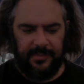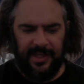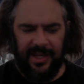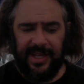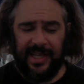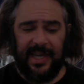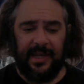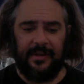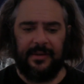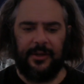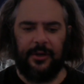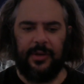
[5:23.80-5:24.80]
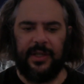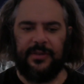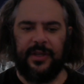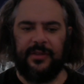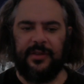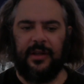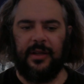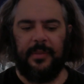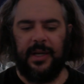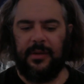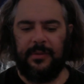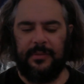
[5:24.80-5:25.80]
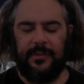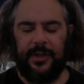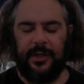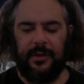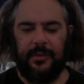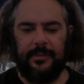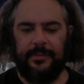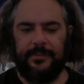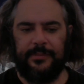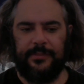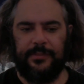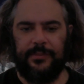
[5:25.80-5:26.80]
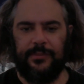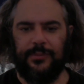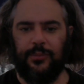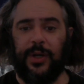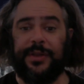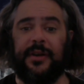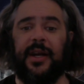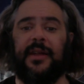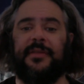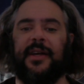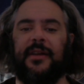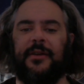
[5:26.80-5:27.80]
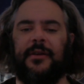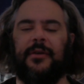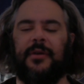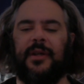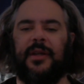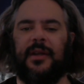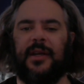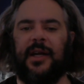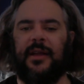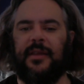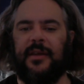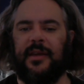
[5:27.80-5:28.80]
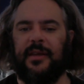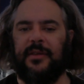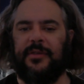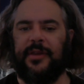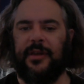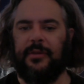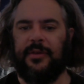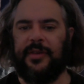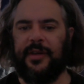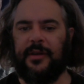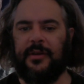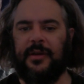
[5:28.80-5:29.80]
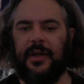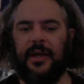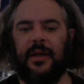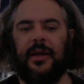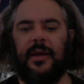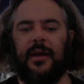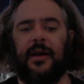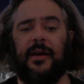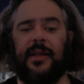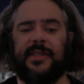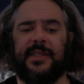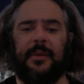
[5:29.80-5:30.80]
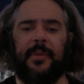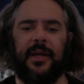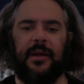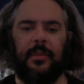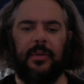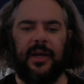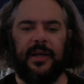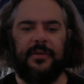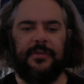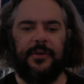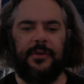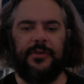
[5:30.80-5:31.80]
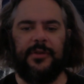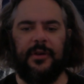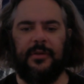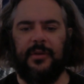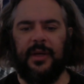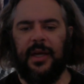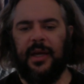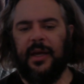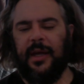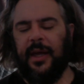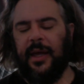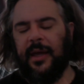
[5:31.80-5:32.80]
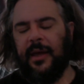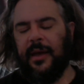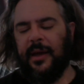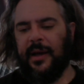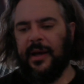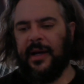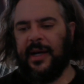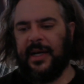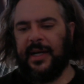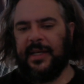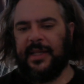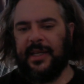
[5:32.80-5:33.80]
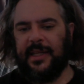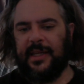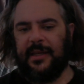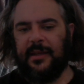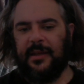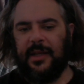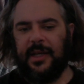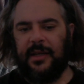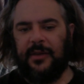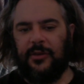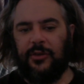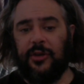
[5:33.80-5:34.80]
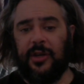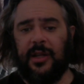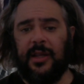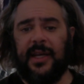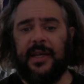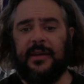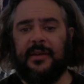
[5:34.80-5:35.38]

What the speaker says: Again, it's all about what they're not telling you, and kind of the hidden secrets here. That's going to make it or break it for you. So I think at the end of the day, either you're going to like